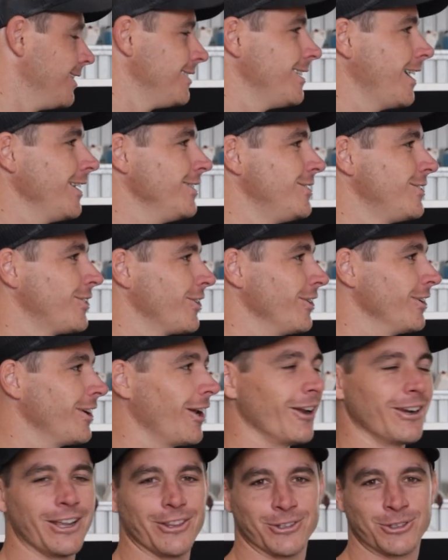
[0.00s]
Jason's got to
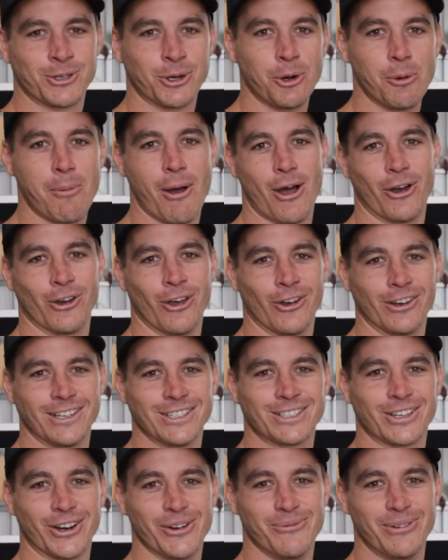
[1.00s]
go get the tool belt on,
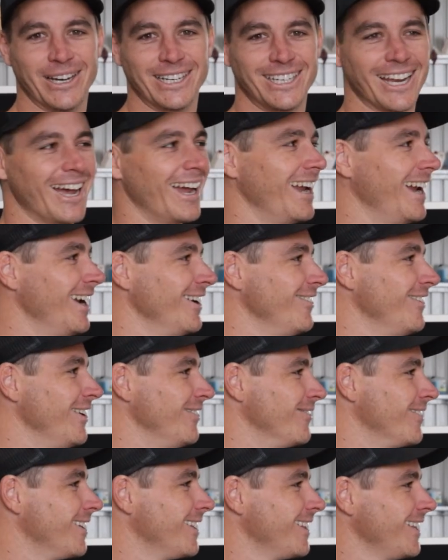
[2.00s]
he's got a big day ahead of
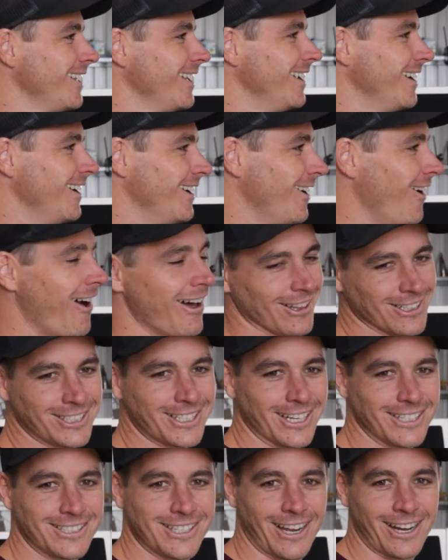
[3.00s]
him. Alright, let's
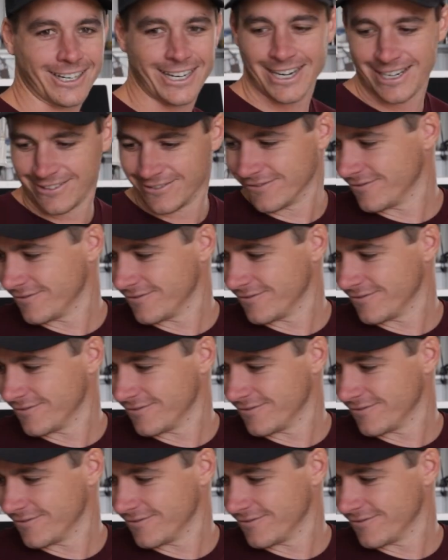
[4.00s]
get stuck in.